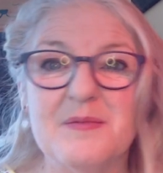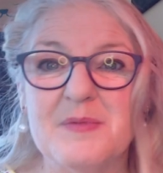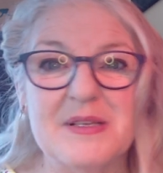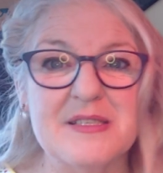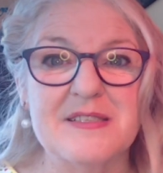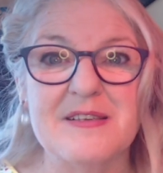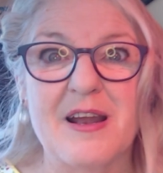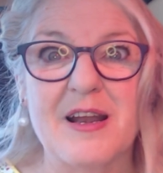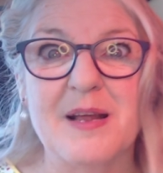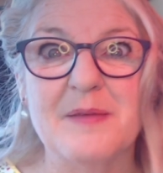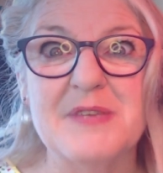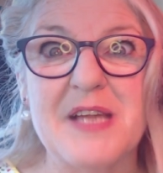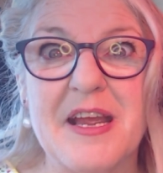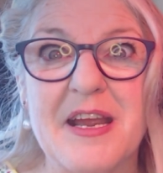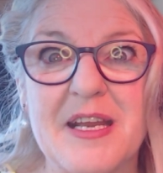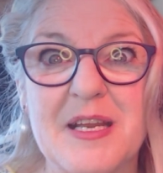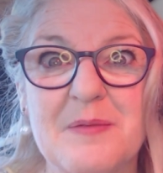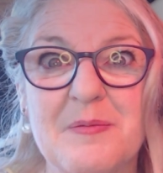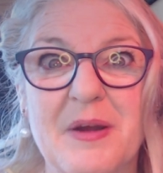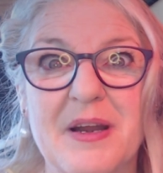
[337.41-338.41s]
It's not up to
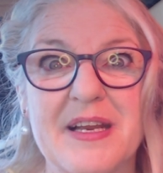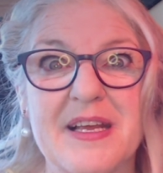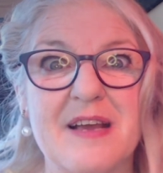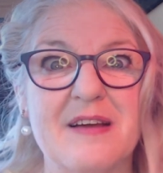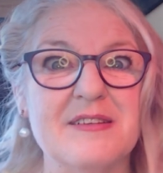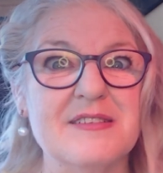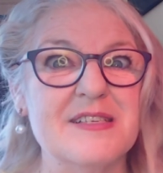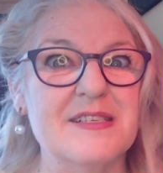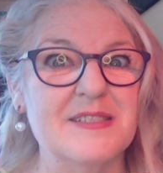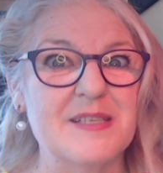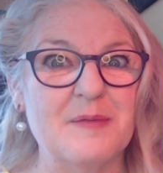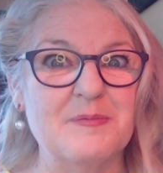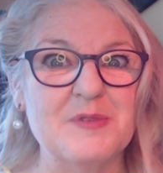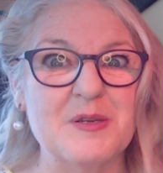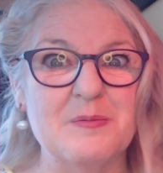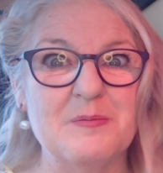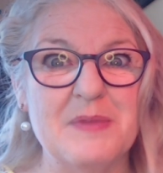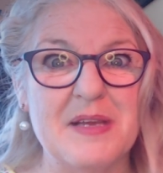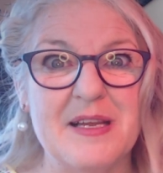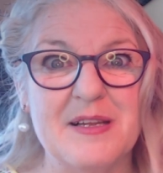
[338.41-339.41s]
anybody else. It's up to
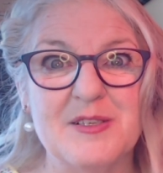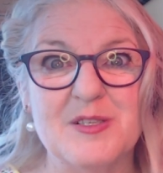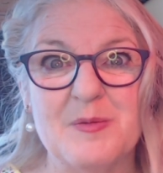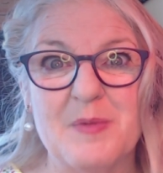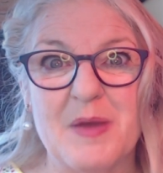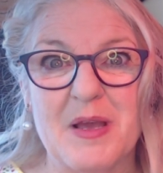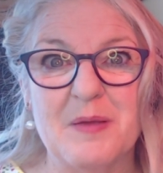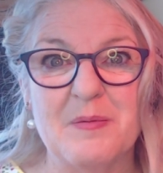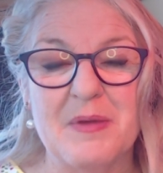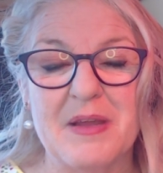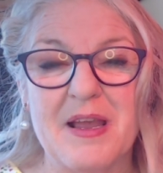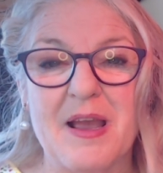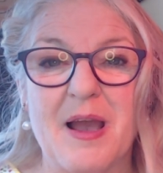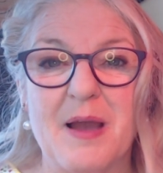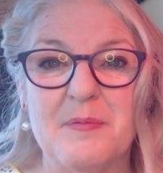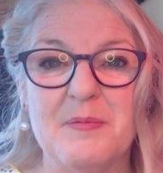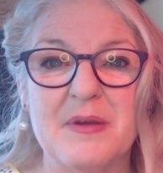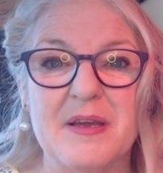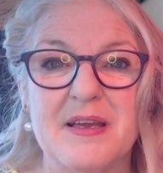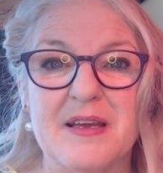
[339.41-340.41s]
me to make me
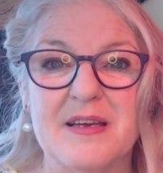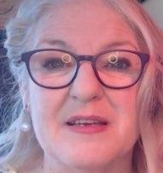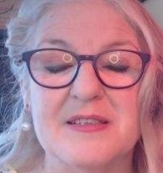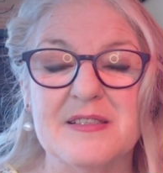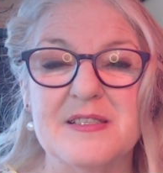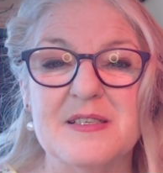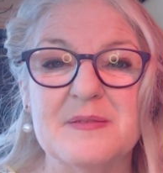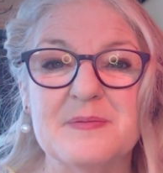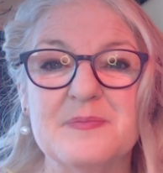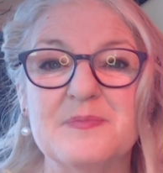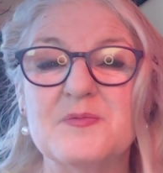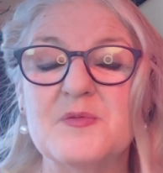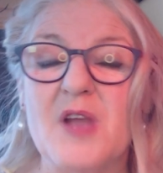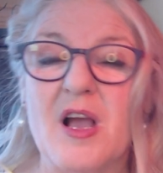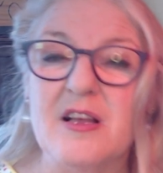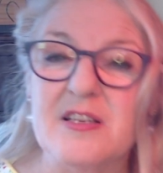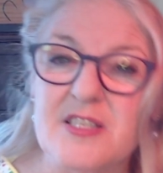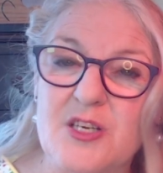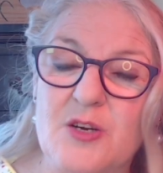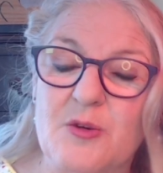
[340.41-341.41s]
happy. And
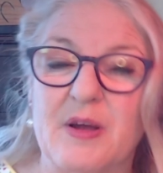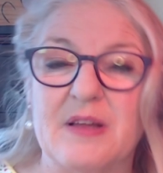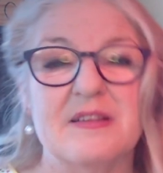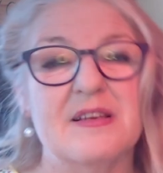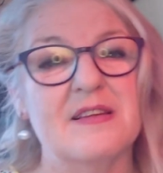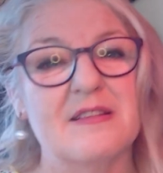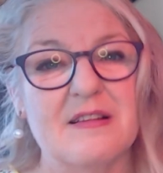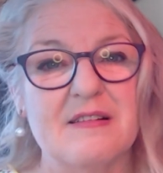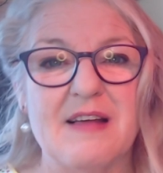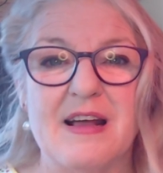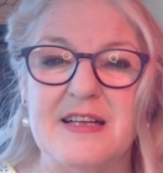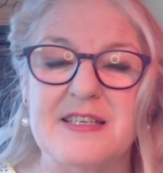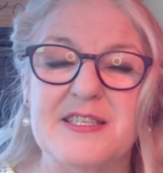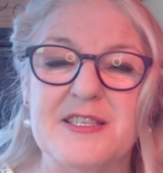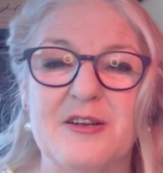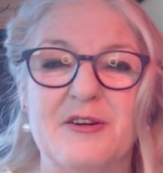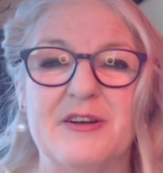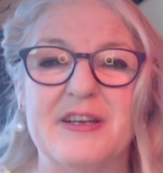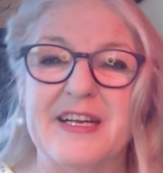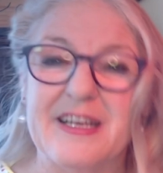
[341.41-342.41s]
consequently, the last
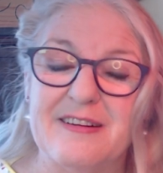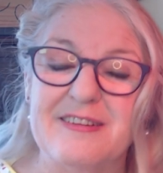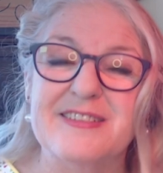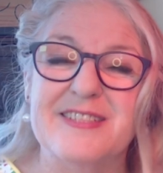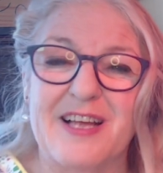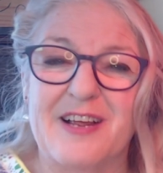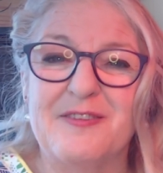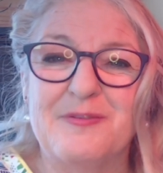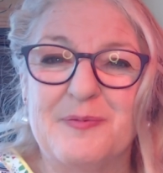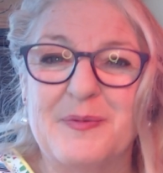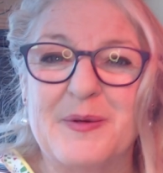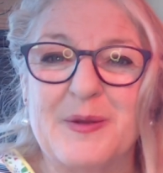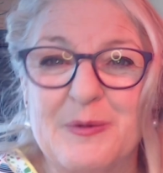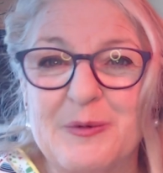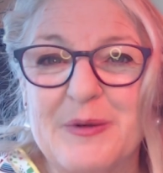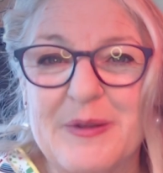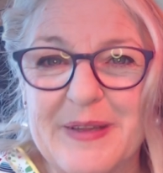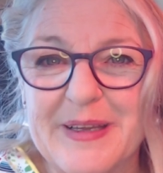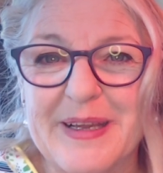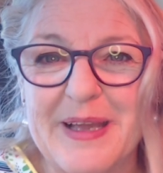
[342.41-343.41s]
30 years, I've been
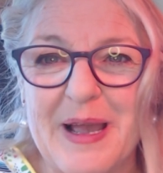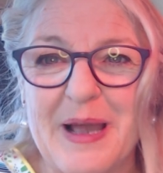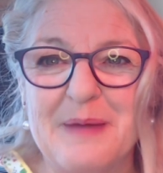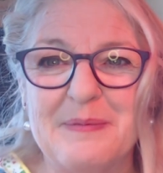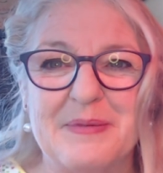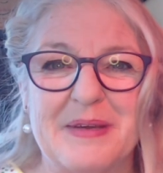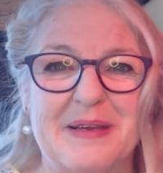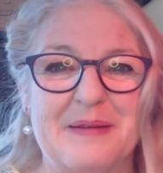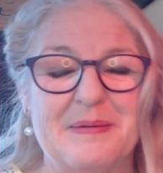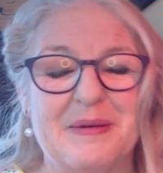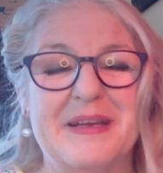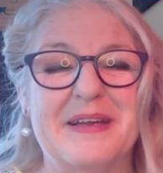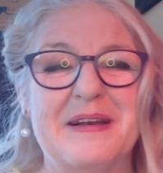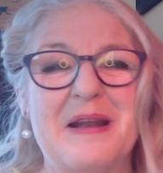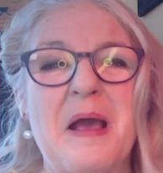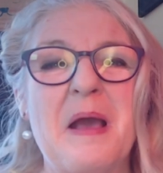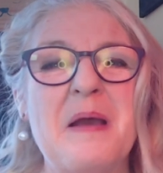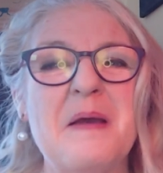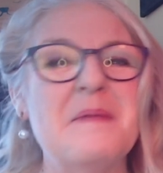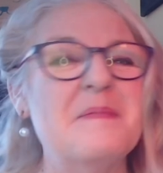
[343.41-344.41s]
really happy. I mean,
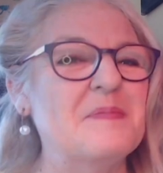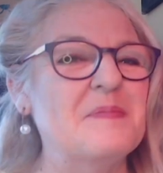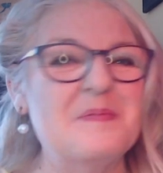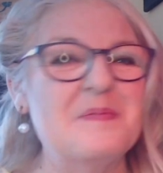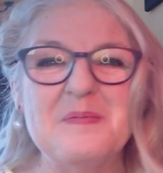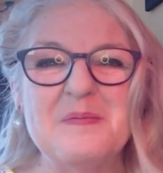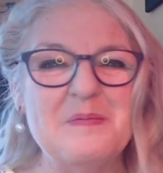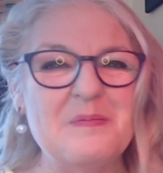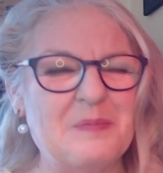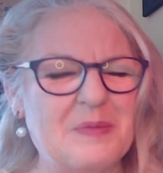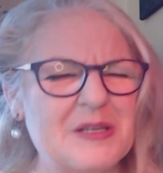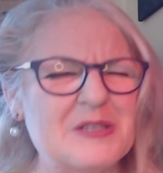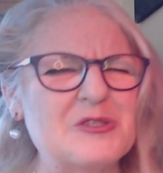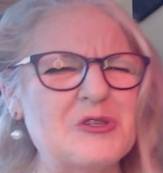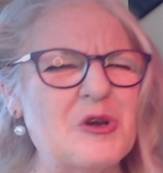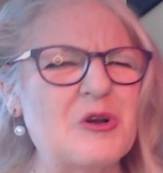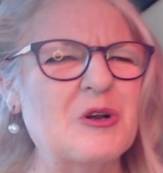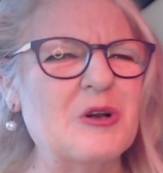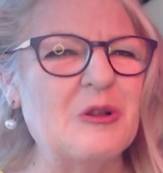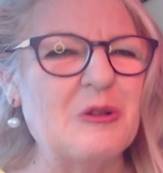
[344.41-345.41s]
but it
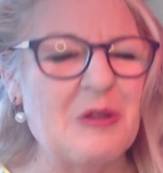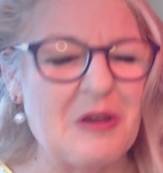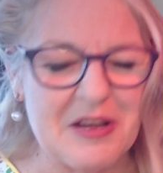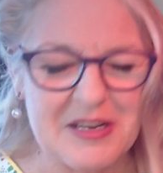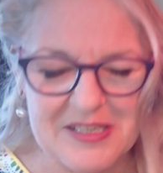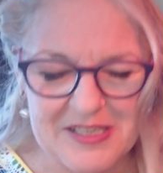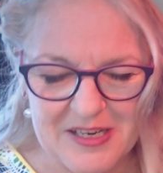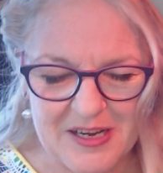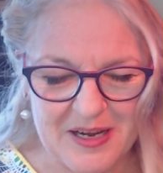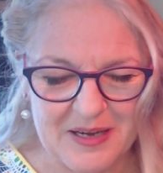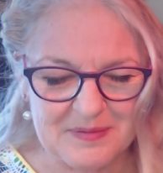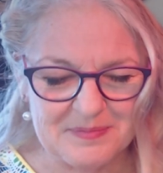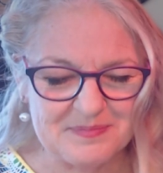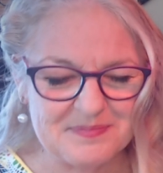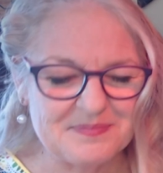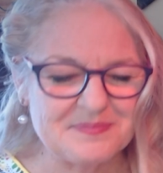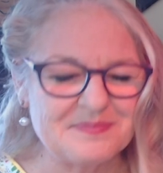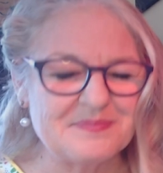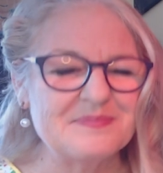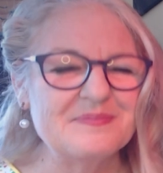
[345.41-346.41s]
took a long time.
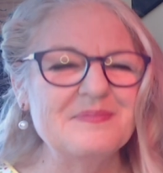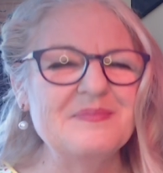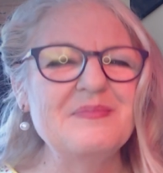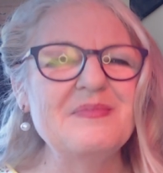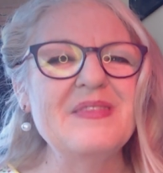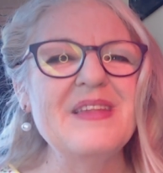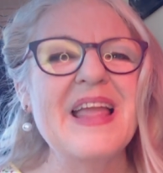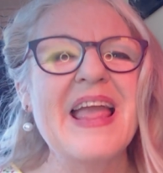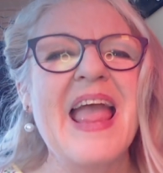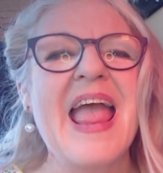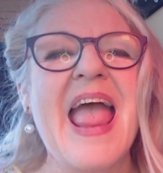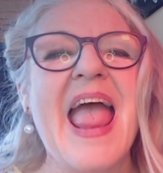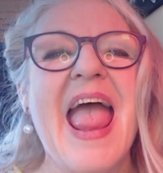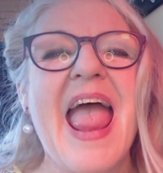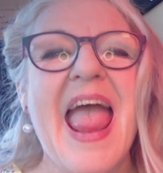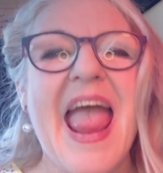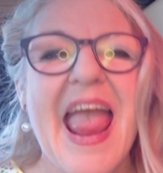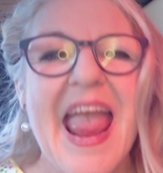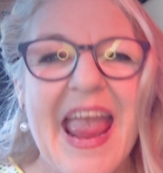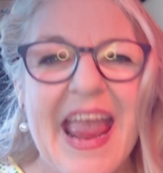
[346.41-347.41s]

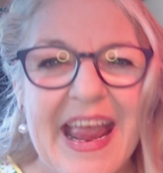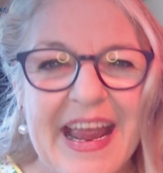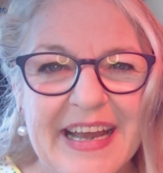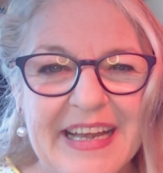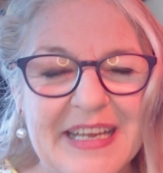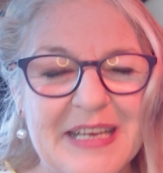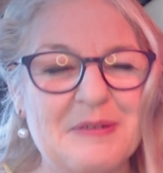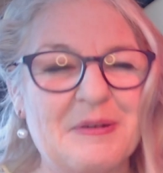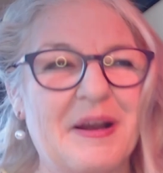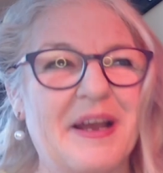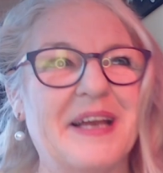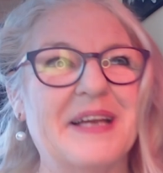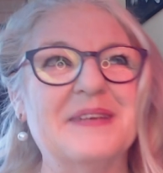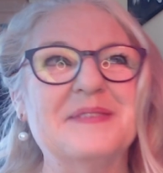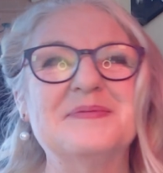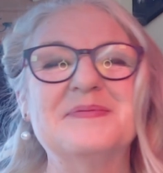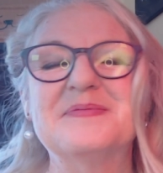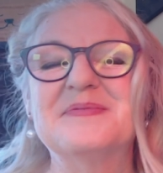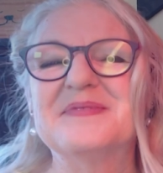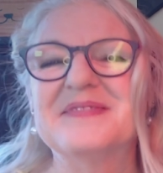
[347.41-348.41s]

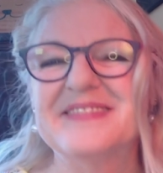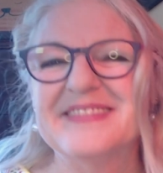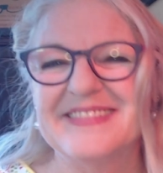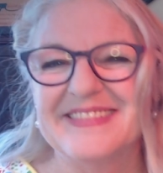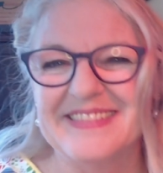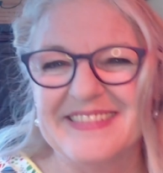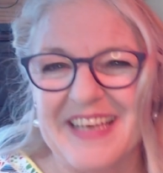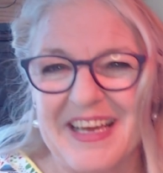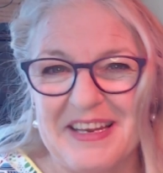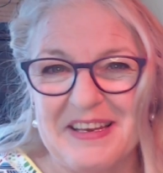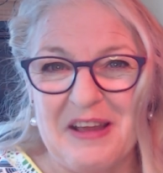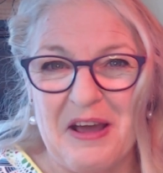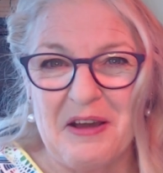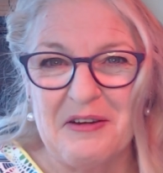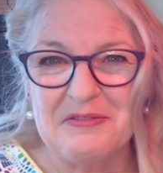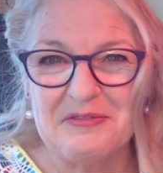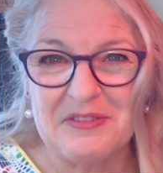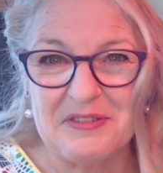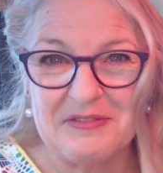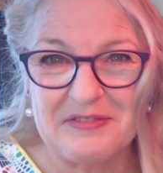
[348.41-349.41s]
Anyway,
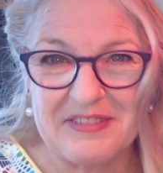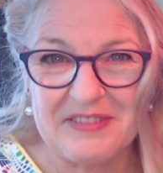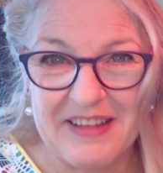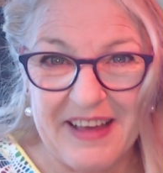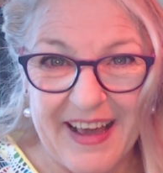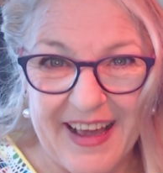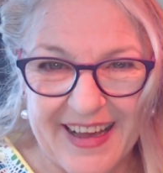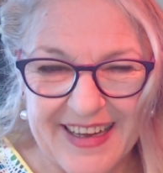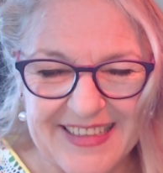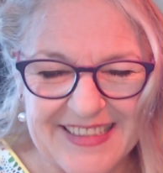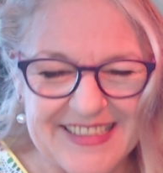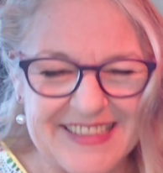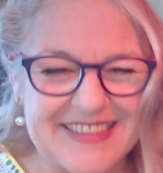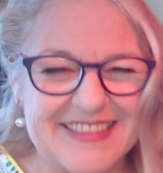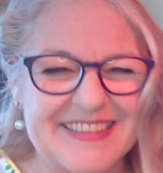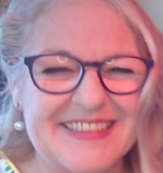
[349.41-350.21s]
enough of that.